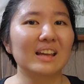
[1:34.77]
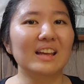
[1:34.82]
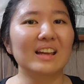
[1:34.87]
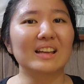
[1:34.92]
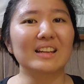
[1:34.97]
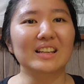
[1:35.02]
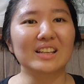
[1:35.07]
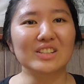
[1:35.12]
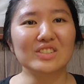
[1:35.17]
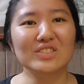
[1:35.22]

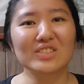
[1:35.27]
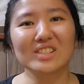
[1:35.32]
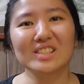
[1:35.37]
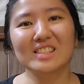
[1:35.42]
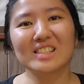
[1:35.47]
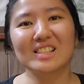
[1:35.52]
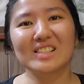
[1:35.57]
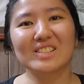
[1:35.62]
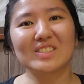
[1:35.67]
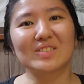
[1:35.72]
An
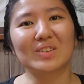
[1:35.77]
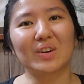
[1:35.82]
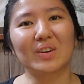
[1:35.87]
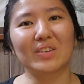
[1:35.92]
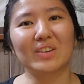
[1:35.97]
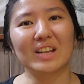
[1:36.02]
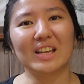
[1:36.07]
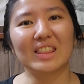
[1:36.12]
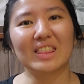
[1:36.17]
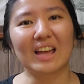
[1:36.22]
interesting
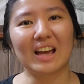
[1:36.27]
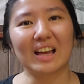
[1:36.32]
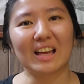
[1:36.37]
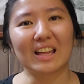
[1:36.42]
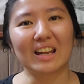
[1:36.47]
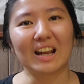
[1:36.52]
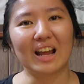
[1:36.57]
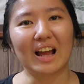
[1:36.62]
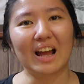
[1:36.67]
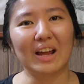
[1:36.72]
story
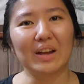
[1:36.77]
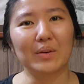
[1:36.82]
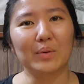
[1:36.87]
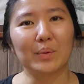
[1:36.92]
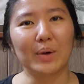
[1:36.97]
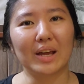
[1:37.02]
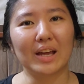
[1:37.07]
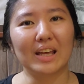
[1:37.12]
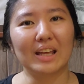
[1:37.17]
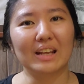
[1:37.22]
that I
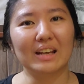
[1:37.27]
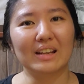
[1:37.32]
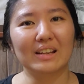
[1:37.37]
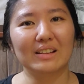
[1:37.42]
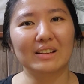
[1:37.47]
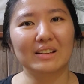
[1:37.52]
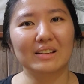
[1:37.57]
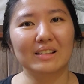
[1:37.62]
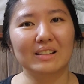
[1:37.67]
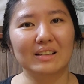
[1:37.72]
read
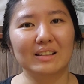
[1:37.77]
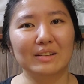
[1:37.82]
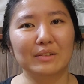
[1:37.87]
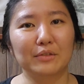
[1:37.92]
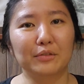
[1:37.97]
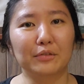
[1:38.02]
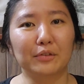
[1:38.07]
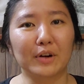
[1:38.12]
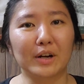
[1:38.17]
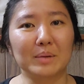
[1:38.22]

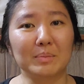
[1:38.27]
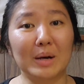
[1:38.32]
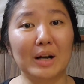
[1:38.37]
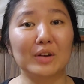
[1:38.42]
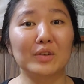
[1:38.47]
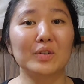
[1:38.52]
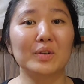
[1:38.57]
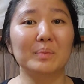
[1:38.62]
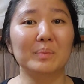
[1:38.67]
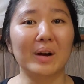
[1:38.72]
from
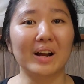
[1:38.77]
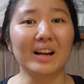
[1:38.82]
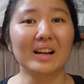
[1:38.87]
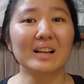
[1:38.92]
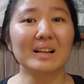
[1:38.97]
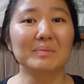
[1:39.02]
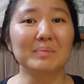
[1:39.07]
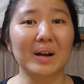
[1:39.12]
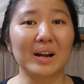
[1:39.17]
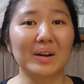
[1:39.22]
Uncle
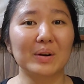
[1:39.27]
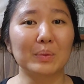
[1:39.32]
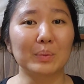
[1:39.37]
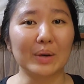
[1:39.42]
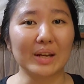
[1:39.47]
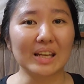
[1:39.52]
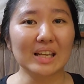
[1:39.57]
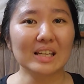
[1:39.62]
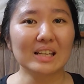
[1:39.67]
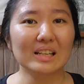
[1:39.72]
Mark
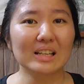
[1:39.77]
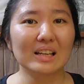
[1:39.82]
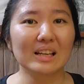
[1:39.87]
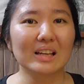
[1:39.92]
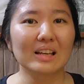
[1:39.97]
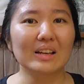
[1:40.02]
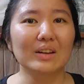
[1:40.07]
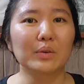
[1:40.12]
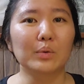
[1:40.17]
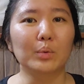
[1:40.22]
White,
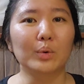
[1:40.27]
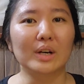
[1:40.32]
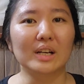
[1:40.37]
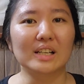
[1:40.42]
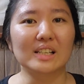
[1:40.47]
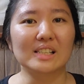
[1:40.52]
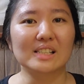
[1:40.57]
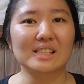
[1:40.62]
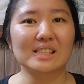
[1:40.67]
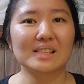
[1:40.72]

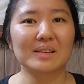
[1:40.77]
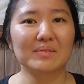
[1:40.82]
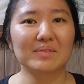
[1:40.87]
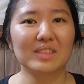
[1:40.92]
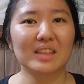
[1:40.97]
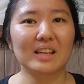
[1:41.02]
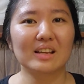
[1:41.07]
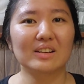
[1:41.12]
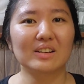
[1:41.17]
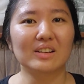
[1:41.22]
was
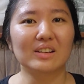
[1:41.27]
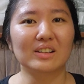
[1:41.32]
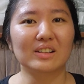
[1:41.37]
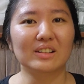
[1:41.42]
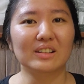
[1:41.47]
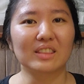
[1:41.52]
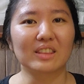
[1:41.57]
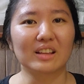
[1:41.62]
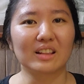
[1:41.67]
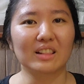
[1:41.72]
something
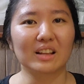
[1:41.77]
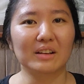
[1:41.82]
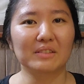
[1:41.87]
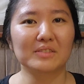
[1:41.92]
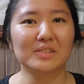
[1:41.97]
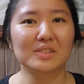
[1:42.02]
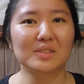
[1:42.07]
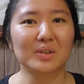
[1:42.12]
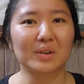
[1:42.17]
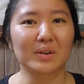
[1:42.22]
called The
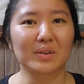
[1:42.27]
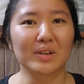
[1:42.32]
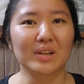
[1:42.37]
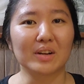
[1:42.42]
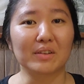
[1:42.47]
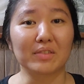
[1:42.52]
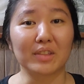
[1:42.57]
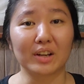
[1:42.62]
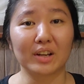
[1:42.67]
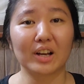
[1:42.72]
Love Story
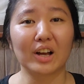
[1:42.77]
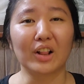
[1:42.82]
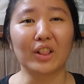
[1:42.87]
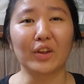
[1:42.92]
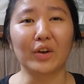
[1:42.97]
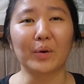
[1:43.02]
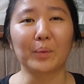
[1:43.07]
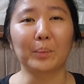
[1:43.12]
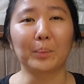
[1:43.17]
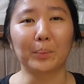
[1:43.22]
of the
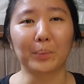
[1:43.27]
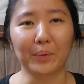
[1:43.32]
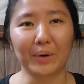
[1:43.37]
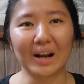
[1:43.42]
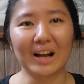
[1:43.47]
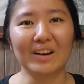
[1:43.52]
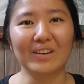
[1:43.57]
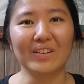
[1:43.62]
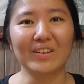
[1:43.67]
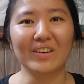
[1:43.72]
Color
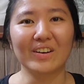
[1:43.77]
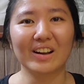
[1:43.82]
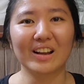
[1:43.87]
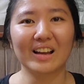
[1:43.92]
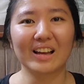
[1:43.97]
Brown.